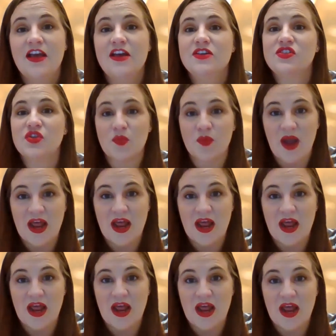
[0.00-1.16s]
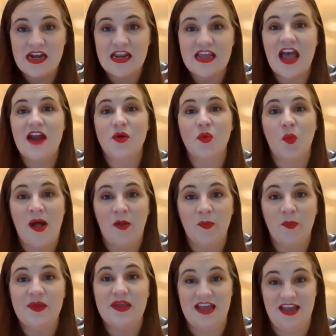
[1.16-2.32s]
serenity, and
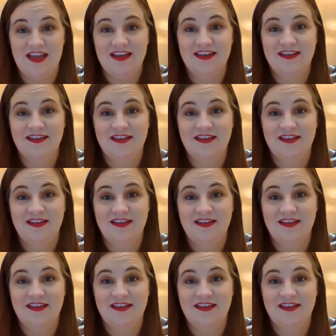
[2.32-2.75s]
well-being.